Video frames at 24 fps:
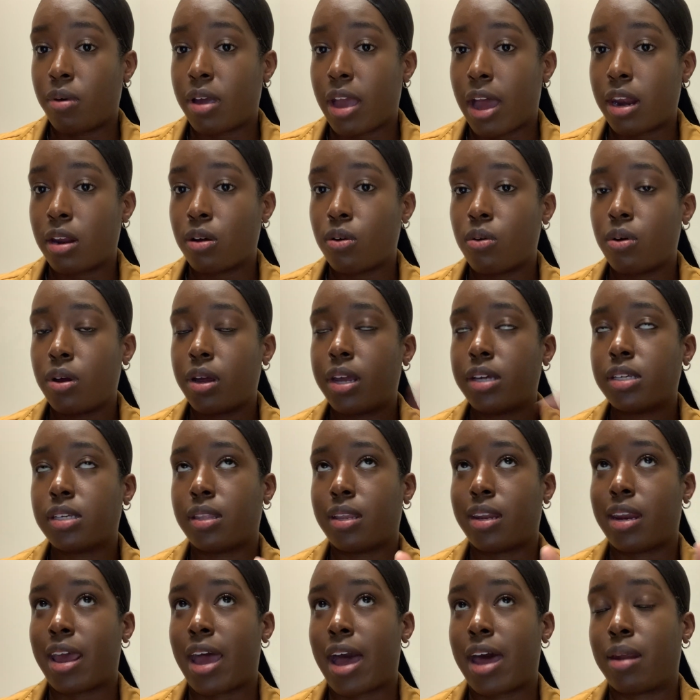categories, and
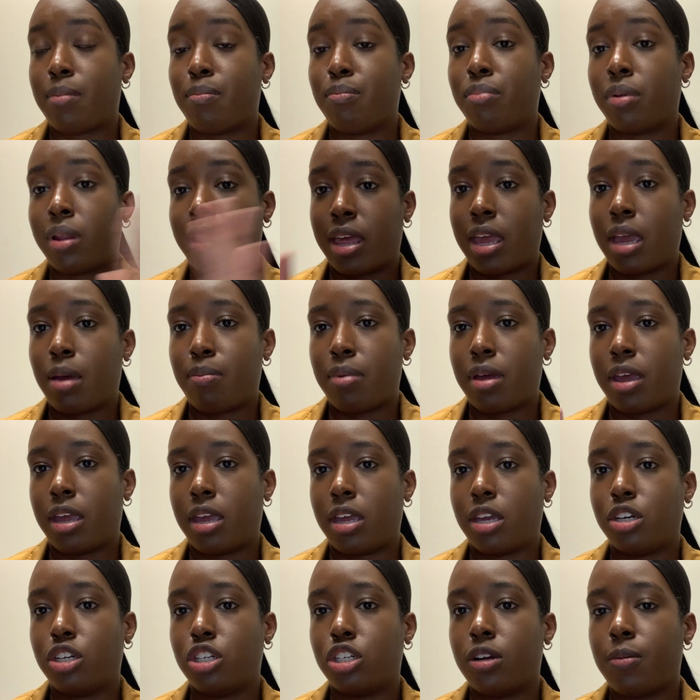then I had a blank
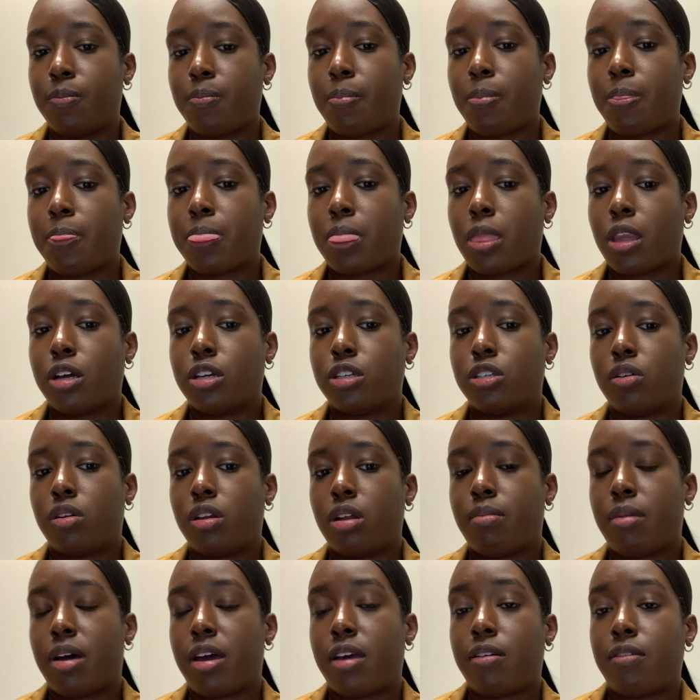page so that
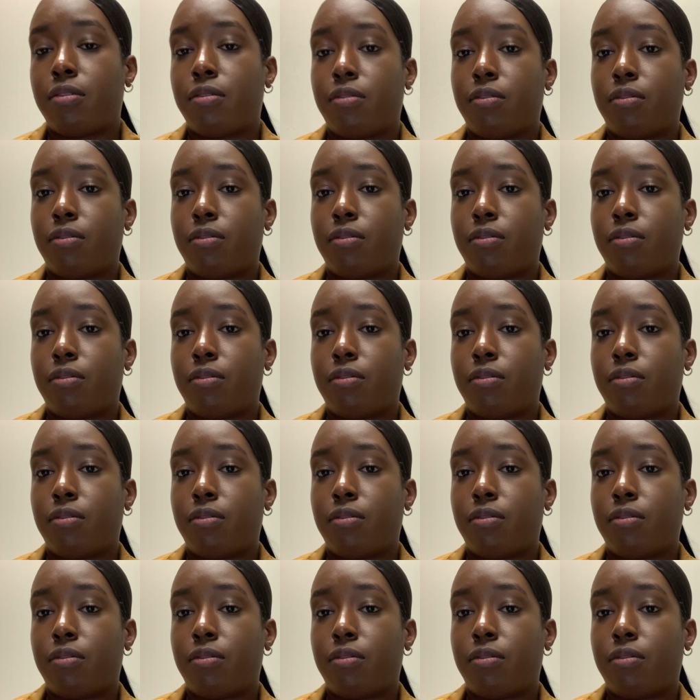my